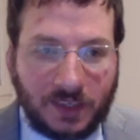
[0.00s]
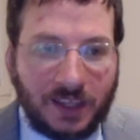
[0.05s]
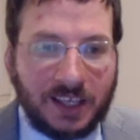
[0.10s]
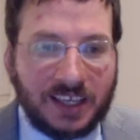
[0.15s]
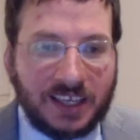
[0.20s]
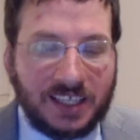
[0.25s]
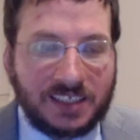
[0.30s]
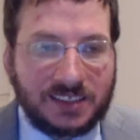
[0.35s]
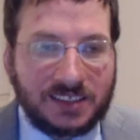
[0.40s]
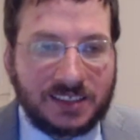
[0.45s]

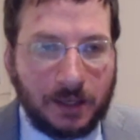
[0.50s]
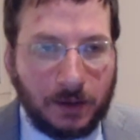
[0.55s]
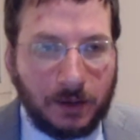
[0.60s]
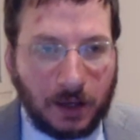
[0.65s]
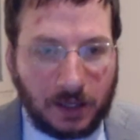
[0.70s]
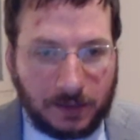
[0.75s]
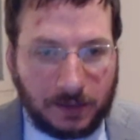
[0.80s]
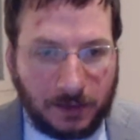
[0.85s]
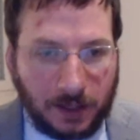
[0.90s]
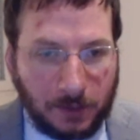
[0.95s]
is
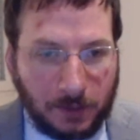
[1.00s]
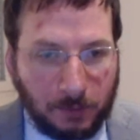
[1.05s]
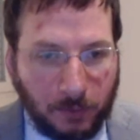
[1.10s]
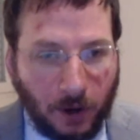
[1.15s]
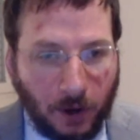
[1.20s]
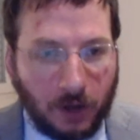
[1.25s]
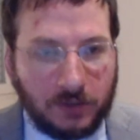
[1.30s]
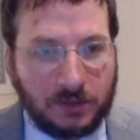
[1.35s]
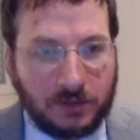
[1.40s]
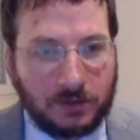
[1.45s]
they
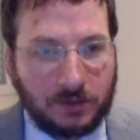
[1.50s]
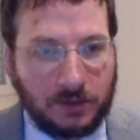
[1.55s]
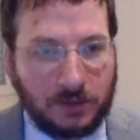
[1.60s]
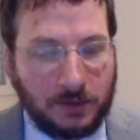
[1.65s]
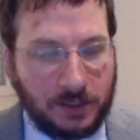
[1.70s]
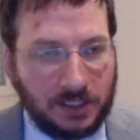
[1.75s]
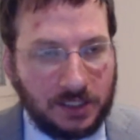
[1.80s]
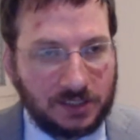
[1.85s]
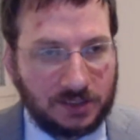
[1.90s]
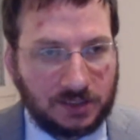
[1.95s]
bought
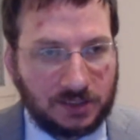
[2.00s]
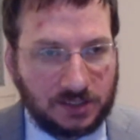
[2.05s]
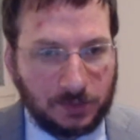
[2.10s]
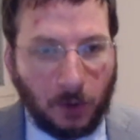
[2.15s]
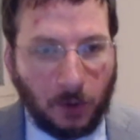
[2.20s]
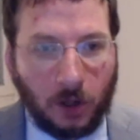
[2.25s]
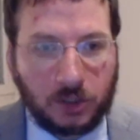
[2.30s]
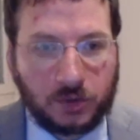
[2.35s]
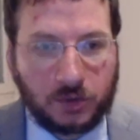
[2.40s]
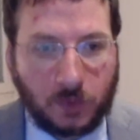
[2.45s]
these
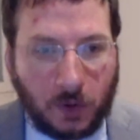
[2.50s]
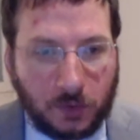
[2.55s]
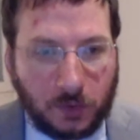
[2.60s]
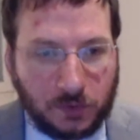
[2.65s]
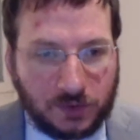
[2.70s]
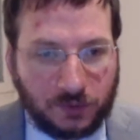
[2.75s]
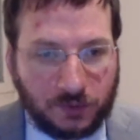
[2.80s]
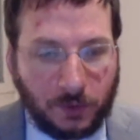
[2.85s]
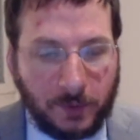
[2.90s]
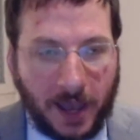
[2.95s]
small
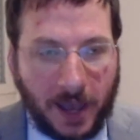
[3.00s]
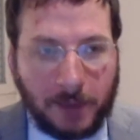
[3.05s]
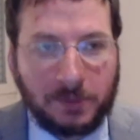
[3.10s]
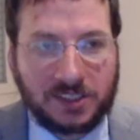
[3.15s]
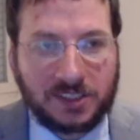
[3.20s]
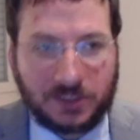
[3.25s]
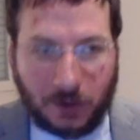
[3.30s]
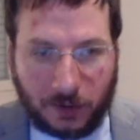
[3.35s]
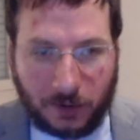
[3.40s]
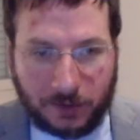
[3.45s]
drones from
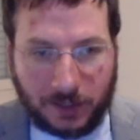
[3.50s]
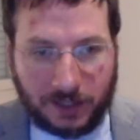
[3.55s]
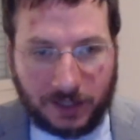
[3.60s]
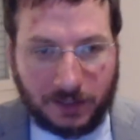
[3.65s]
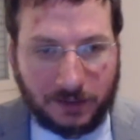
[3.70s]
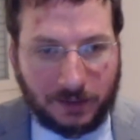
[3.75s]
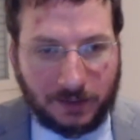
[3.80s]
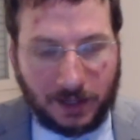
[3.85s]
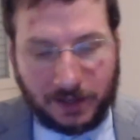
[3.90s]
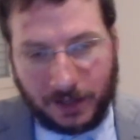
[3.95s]
Amazon
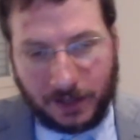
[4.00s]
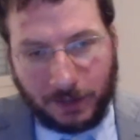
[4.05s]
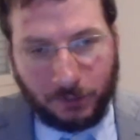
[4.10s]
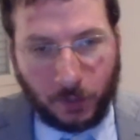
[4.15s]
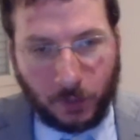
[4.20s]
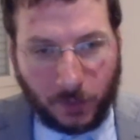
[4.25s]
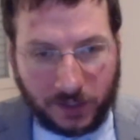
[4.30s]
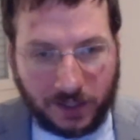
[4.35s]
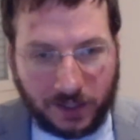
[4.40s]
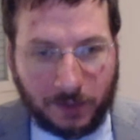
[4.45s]
that
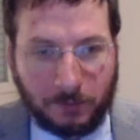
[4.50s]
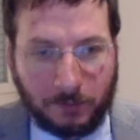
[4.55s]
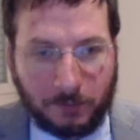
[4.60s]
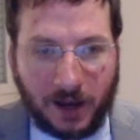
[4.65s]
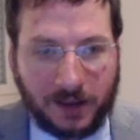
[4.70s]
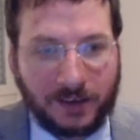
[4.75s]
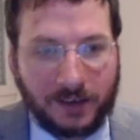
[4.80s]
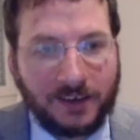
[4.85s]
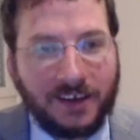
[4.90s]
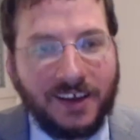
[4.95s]
everyone can
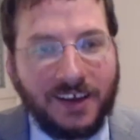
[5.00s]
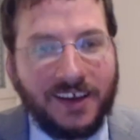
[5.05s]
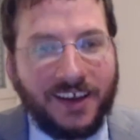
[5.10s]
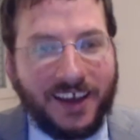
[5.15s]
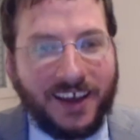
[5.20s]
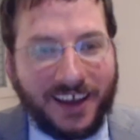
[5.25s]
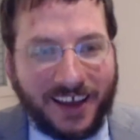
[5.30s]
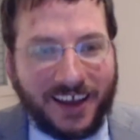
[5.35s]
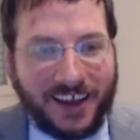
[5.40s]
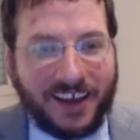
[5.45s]
buy,
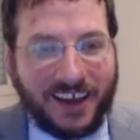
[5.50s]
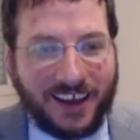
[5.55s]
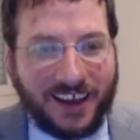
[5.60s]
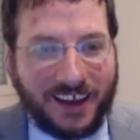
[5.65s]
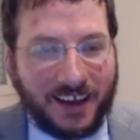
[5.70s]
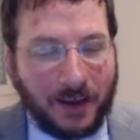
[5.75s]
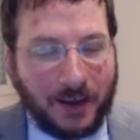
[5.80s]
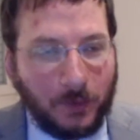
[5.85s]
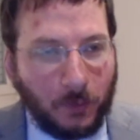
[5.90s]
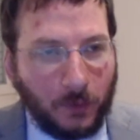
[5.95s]

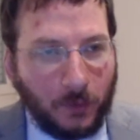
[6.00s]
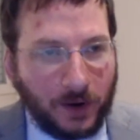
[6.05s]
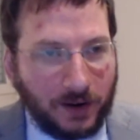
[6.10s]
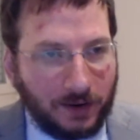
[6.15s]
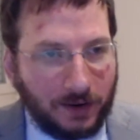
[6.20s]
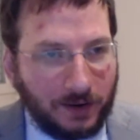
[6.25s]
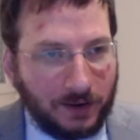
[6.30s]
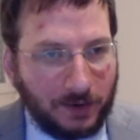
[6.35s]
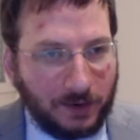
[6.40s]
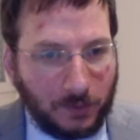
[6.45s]
and
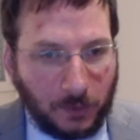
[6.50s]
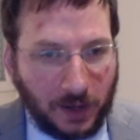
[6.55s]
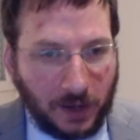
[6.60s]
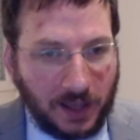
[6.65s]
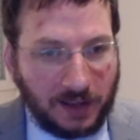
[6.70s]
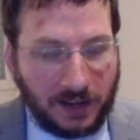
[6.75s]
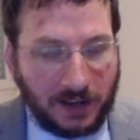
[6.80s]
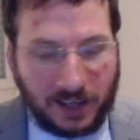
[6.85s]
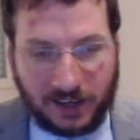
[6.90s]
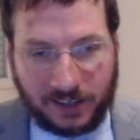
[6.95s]

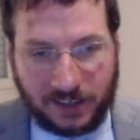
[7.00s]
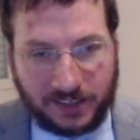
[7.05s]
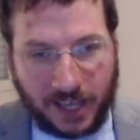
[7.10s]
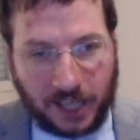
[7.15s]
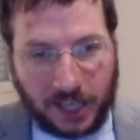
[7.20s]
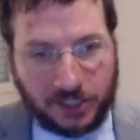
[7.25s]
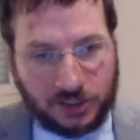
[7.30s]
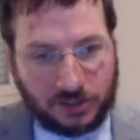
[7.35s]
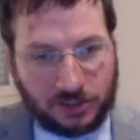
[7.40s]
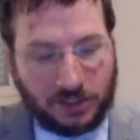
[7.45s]

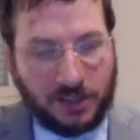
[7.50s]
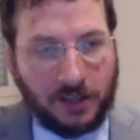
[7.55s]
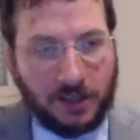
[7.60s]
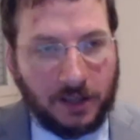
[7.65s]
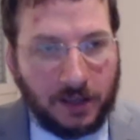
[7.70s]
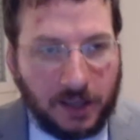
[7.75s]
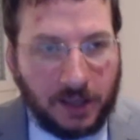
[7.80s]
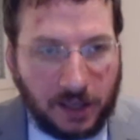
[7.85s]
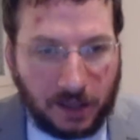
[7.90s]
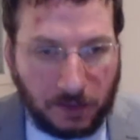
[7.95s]
attached
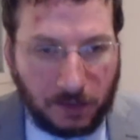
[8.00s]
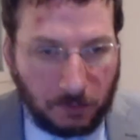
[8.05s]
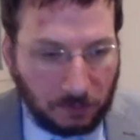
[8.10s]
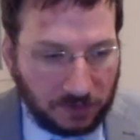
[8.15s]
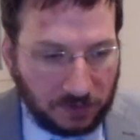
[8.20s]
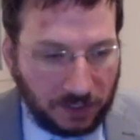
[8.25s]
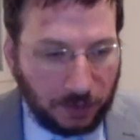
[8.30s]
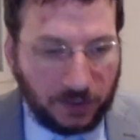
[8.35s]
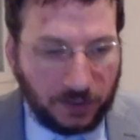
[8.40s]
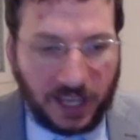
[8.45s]

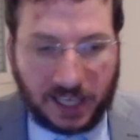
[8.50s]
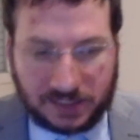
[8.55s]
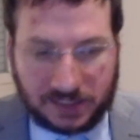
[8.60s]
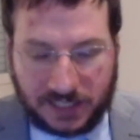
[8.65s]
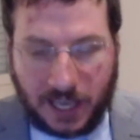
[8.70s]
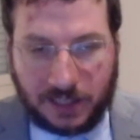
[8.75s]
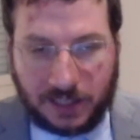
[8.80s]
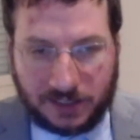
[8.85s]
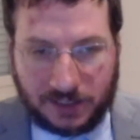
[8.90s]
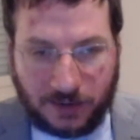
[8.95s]
tear gas
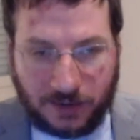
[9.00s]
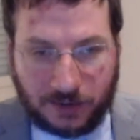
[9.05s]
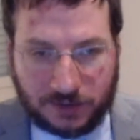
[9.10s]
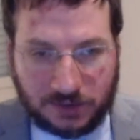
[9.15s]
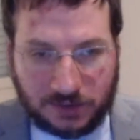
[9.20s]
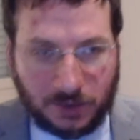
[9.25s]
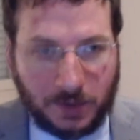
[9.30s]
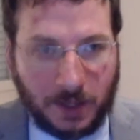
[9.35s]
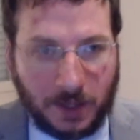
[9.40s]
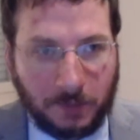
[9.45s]
canisters
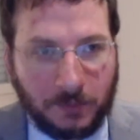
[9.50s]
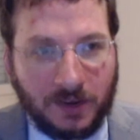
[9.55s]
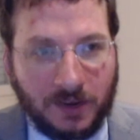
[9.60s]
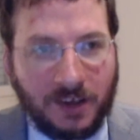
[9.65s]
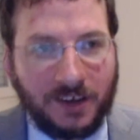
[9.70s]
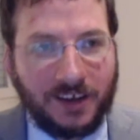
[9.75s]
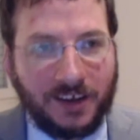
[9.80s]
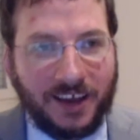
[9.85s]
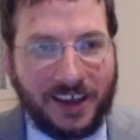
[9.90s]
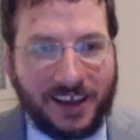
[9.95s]
to them.
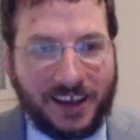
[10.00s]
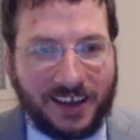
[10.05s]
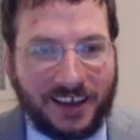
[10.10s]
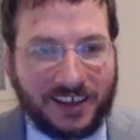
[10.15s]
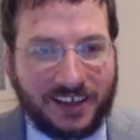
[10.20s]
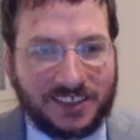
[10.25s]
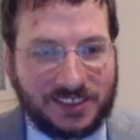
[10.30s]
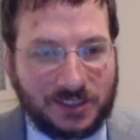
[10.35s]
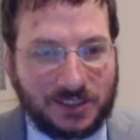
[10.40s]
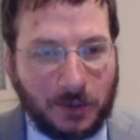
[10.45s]

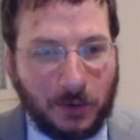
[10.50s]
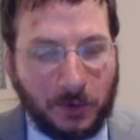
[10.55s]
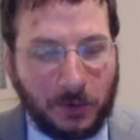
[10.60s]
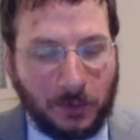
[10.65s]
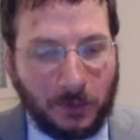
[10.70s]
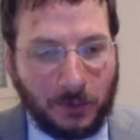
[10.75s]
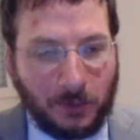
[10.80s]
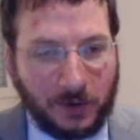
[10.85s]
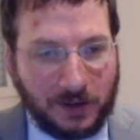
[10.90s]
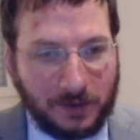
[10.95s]

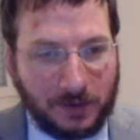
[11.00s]
So